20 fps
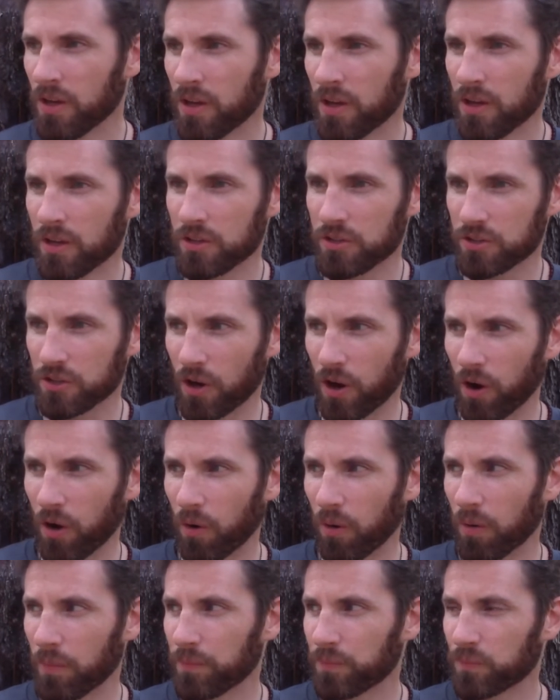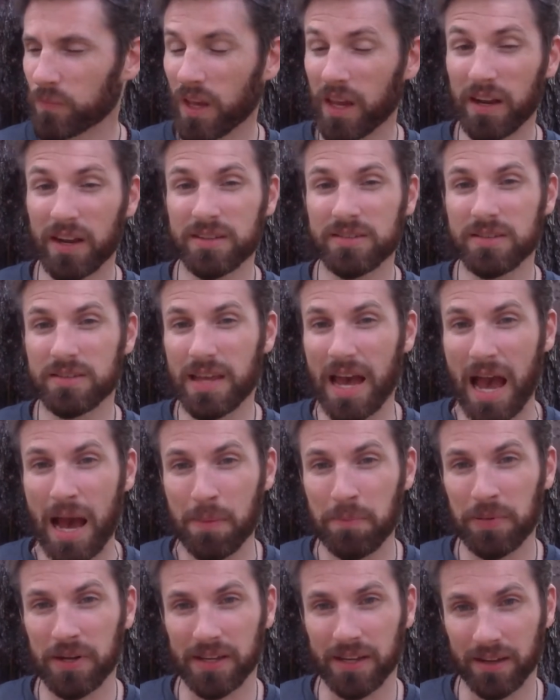So, and this is
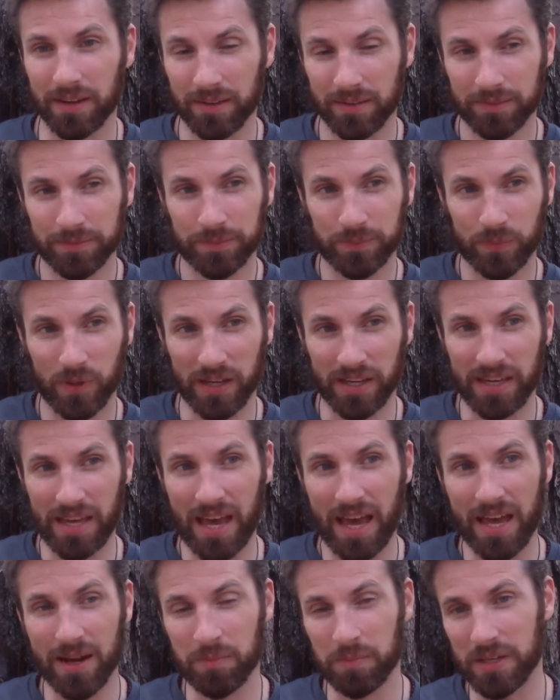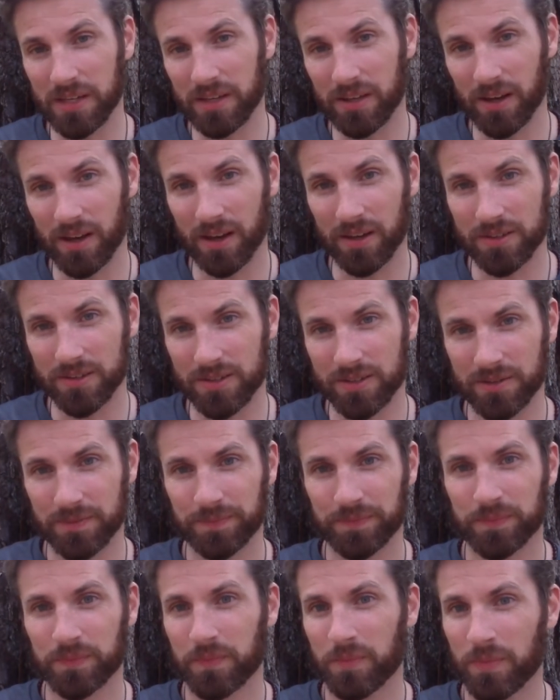happening again because
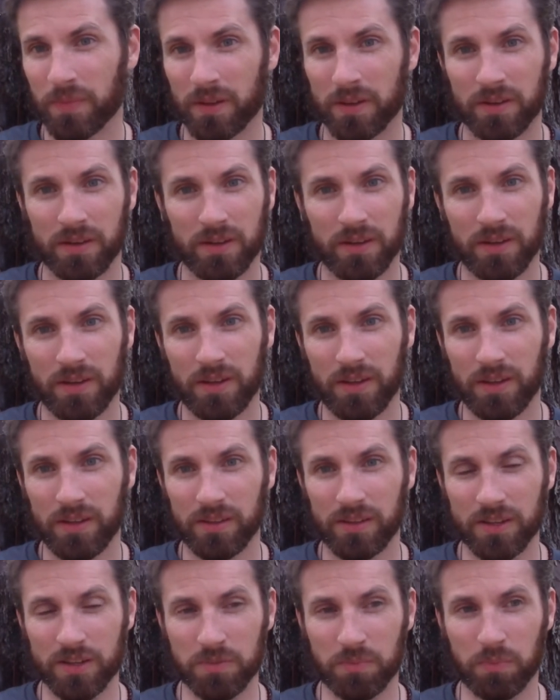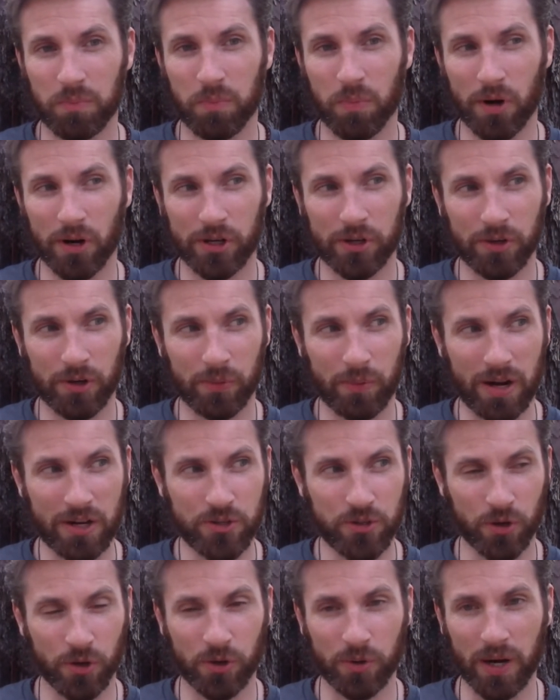this Mercury
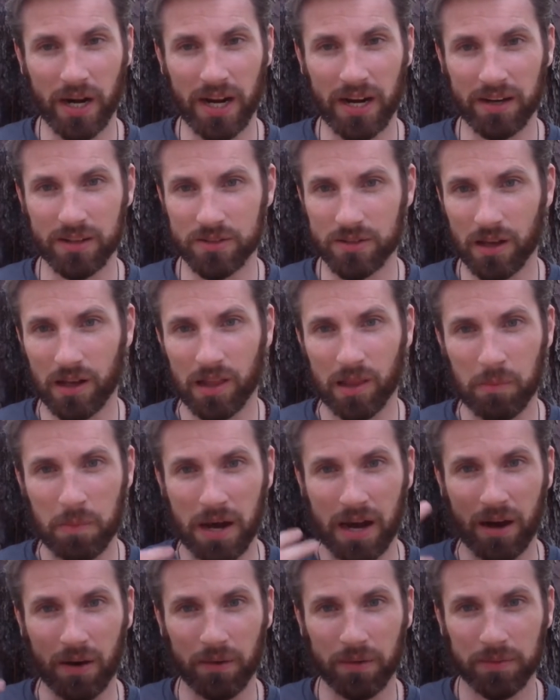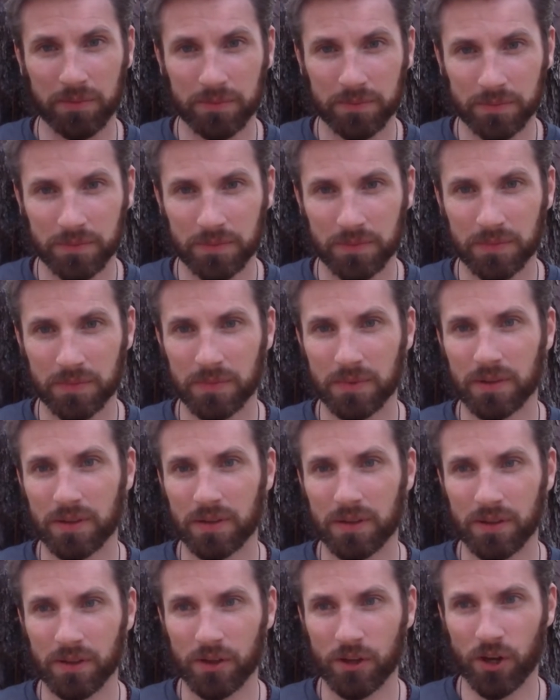Retrograde is all about
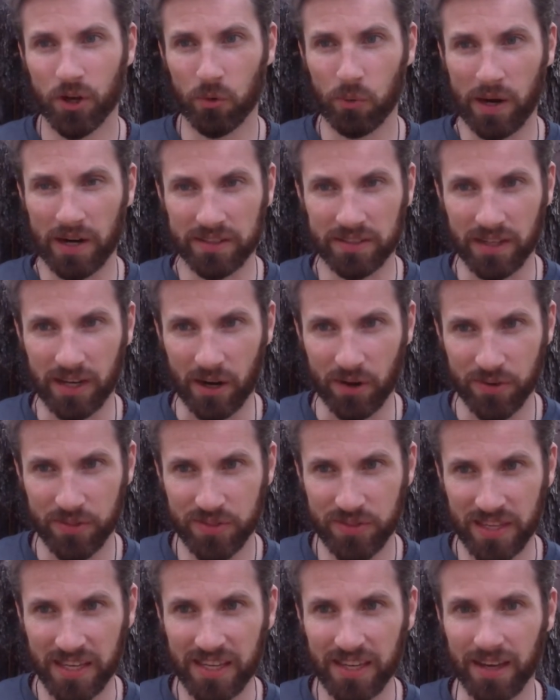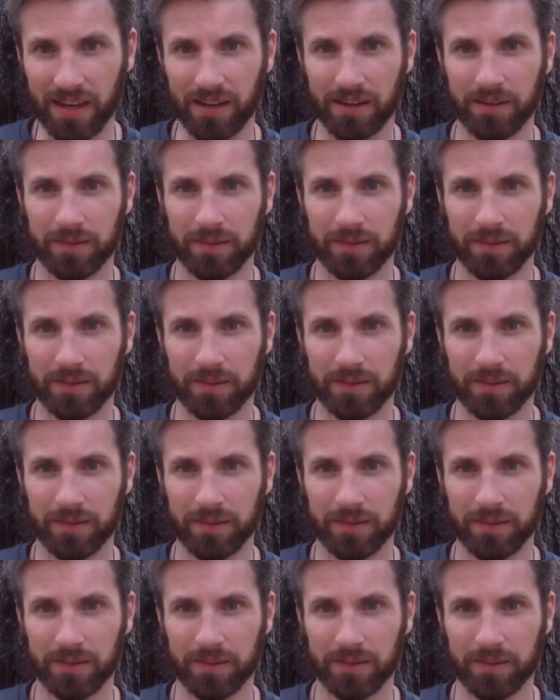correcting our thinking